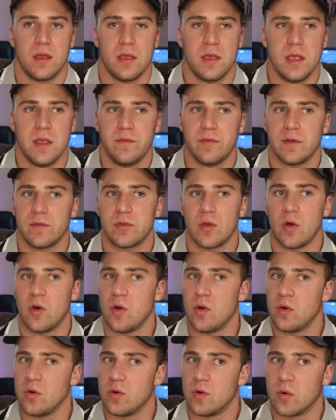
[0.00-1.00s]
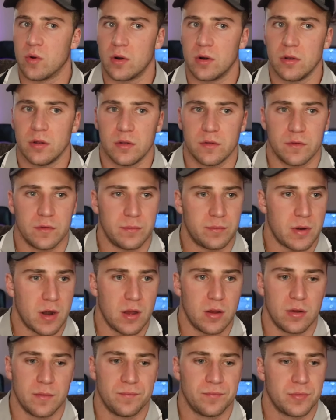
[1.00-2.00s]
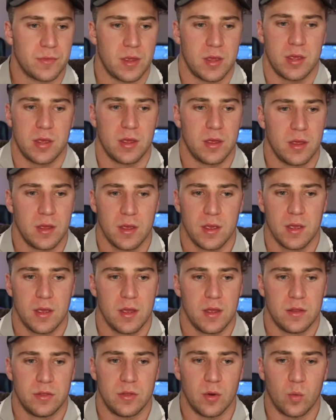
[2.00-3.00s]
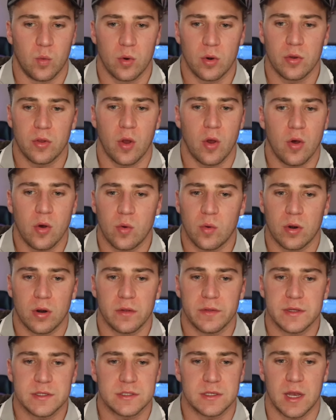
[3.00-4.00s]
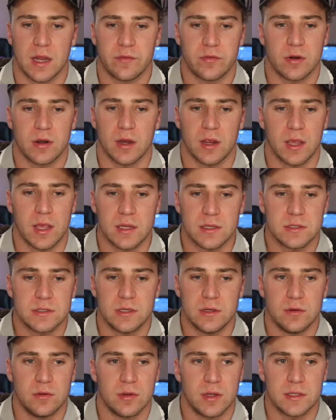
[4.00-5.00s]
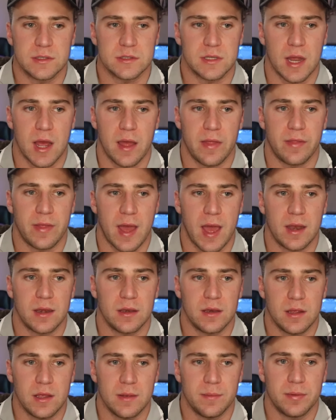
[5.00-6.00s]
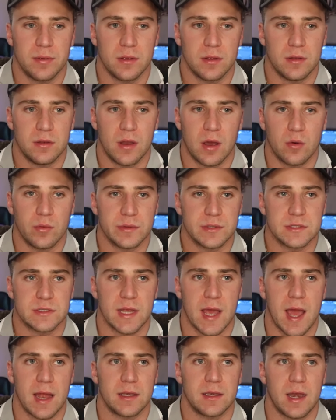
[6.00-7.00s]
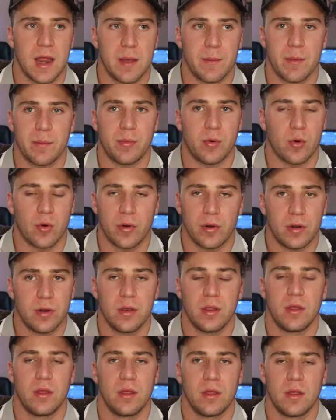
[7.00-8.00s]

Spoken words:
Even if the whole world, bro, the whole world is never against you. It's not that deep. No one's that damn important.